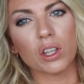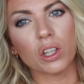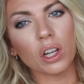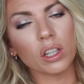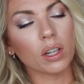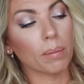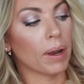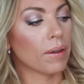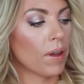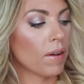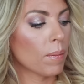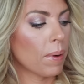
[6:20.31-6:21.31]
It's just my
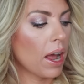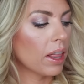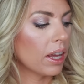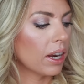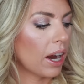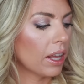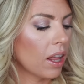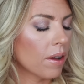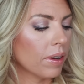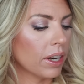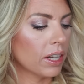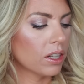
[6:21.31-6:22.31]
favorite palette. I
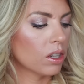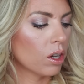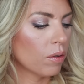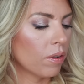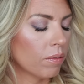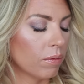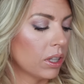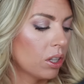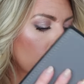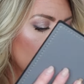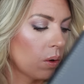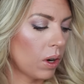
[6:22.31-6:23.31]
love it. It's
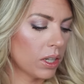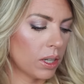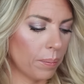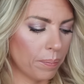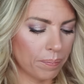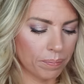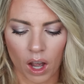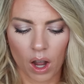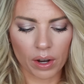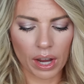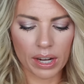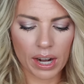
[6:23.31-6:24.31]
just so awesome.
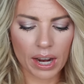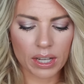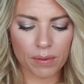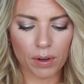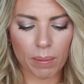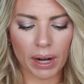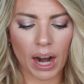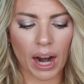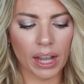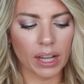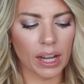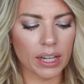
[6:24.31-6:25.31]
Okay, next for my
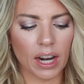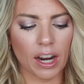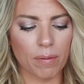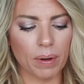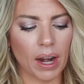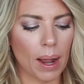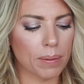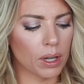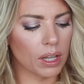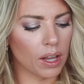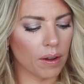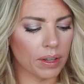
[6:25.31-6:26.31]
highlight, I've been
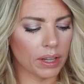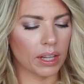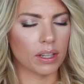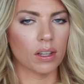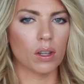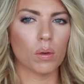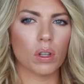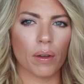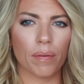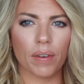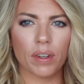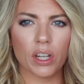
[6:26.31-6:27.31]
absolutely loving this. This is
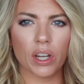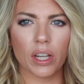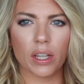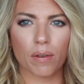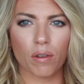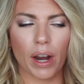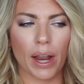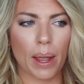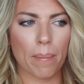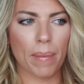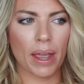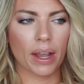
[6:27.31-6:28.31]
the 50 Shades of
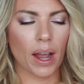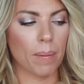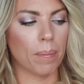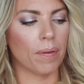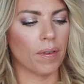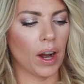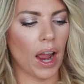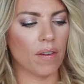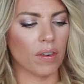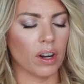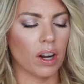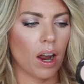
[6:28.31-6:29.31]
Grey Makeup
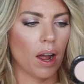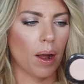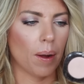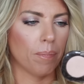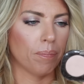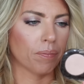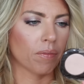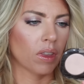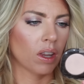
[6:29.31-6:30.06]
Forever, I